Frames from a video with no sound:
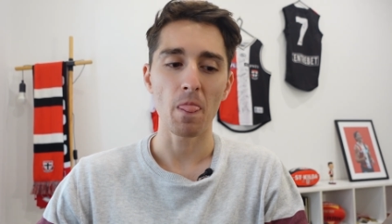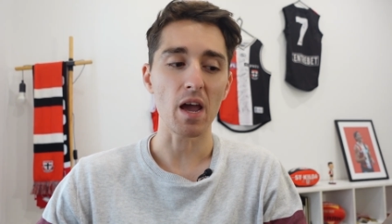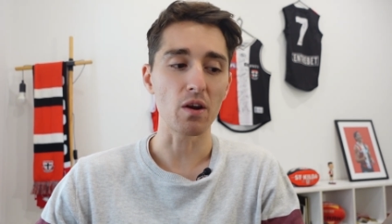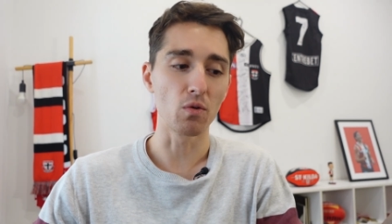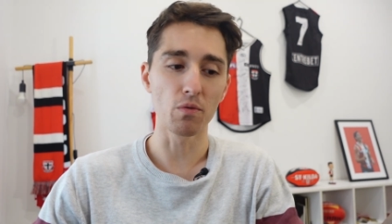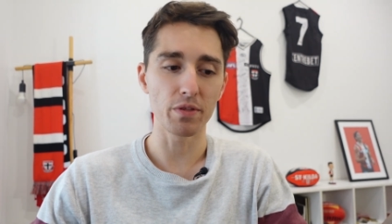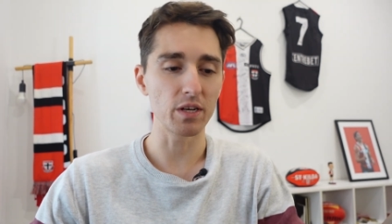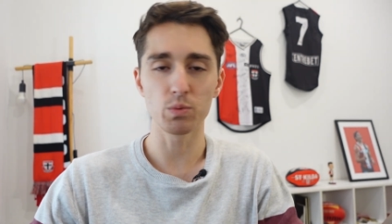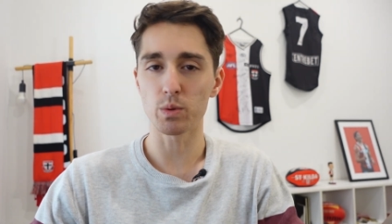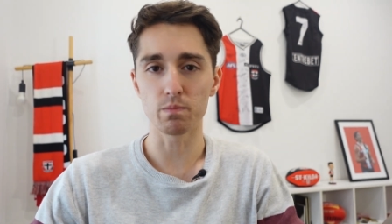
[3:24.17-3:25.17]
and all
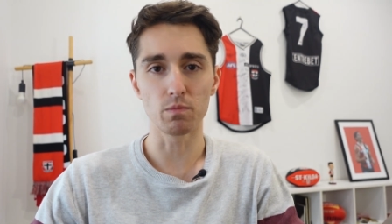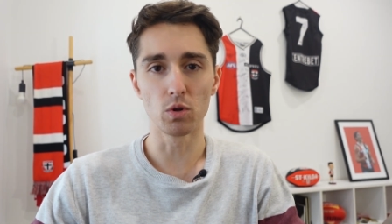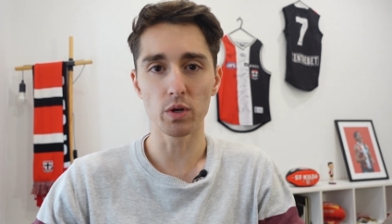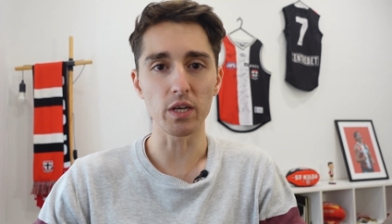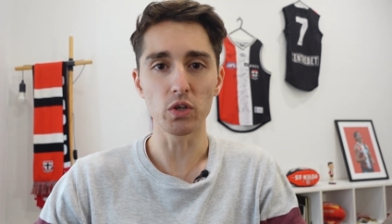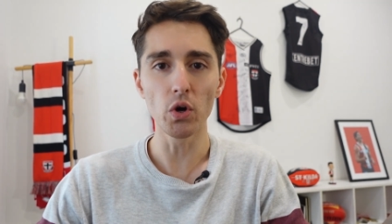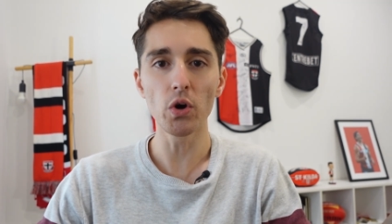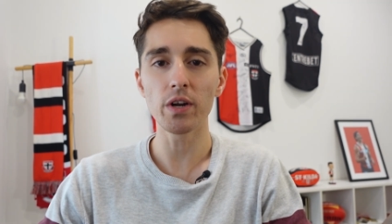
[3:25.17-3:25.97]
things were looking good.